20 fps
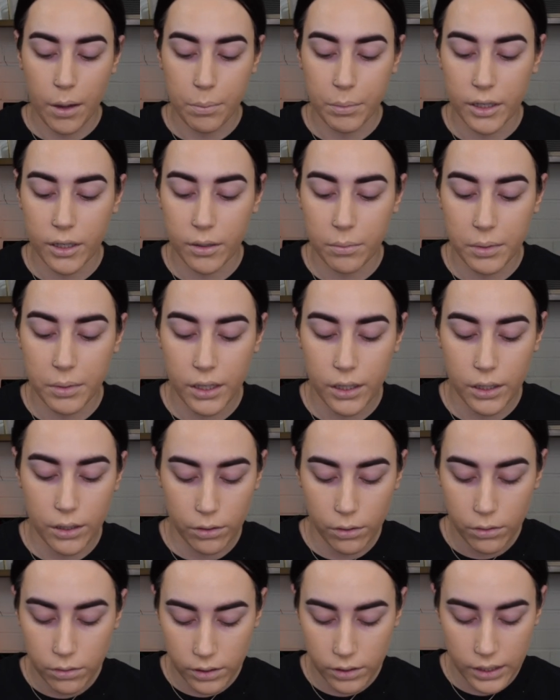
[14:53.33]
I'm gonna be
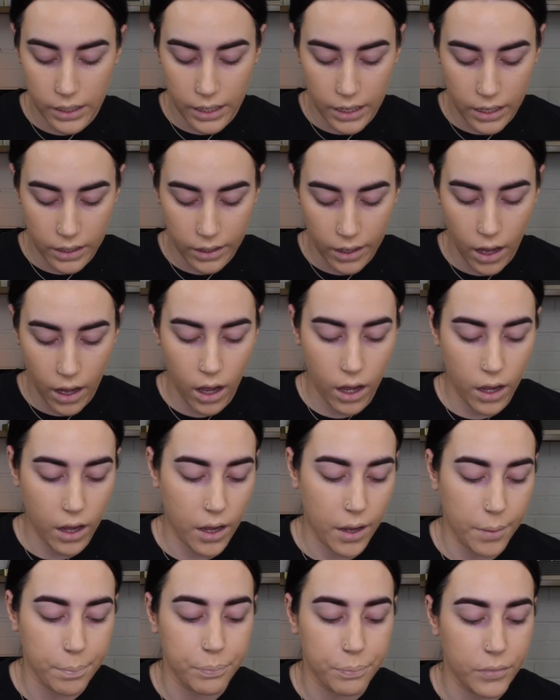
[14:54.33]
using
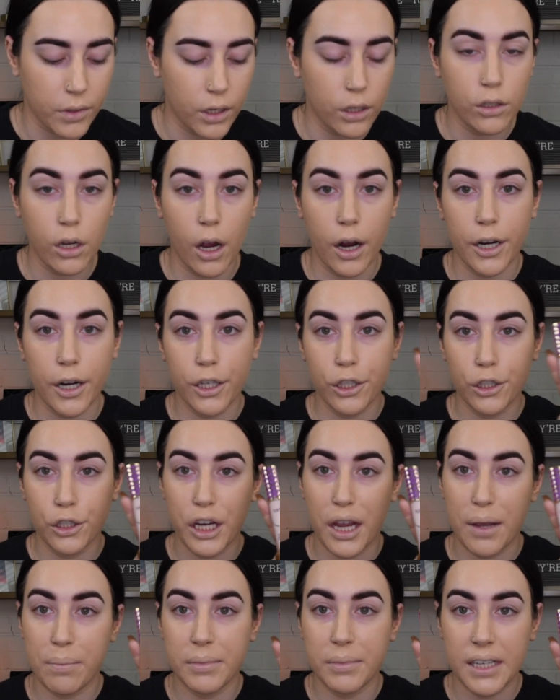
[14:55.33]
Tarte
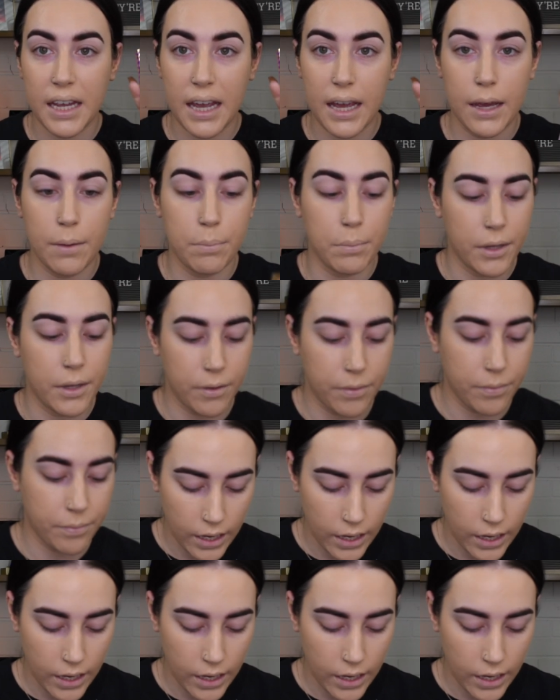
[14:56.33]
Shape Tape